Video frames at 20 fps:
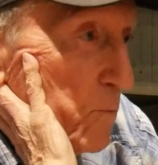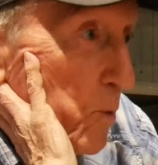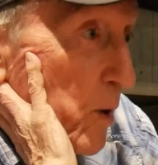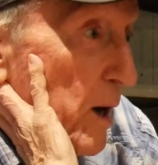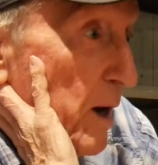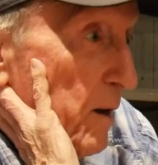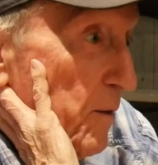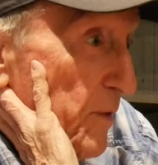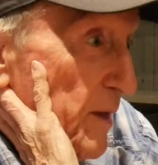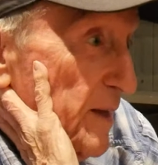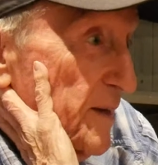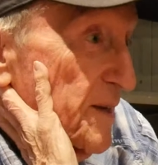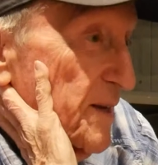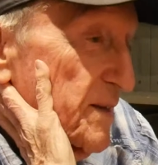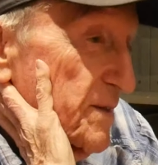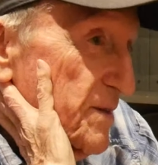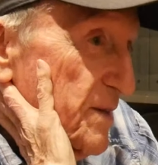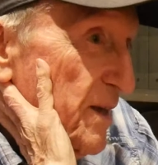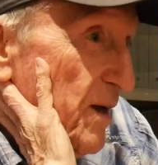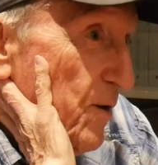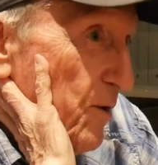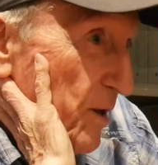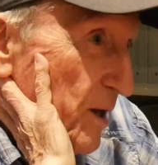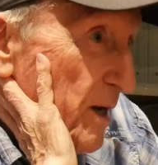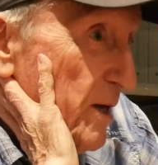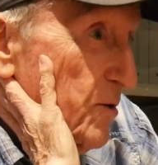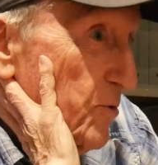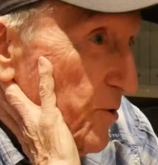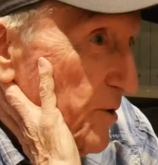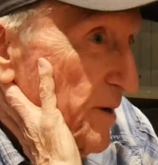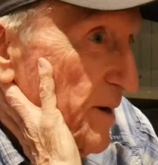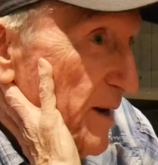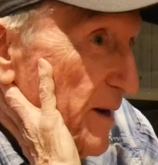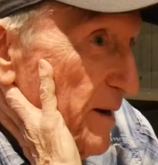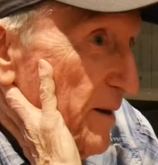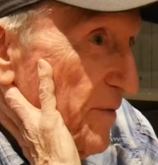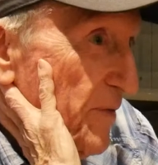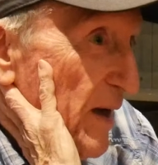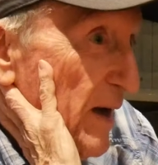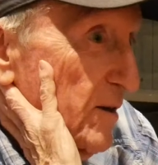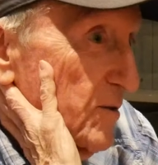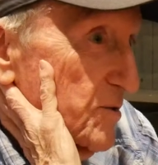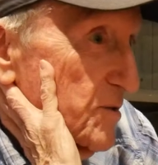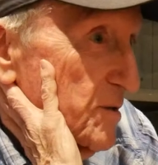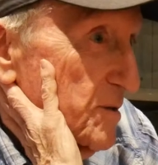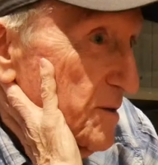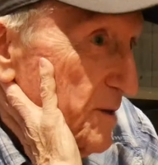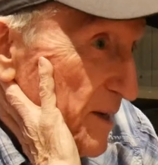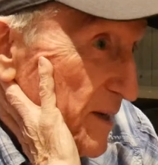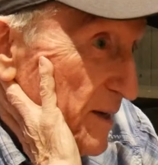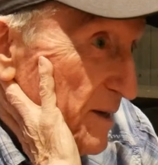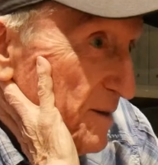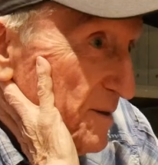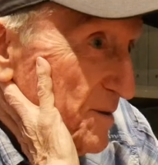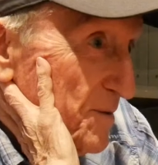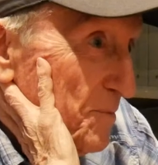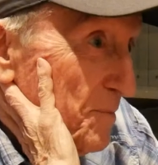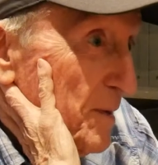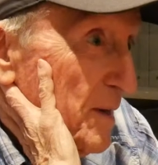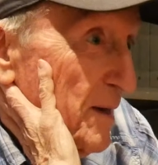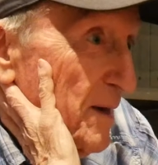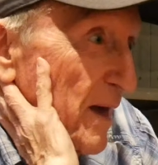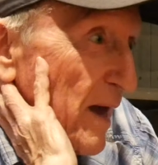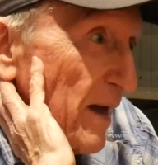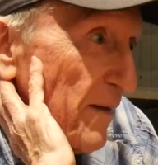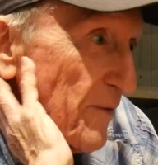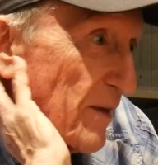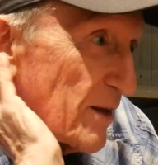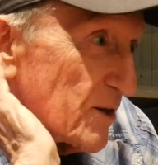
Well, they did sell one hundred eighty thousand tickets, and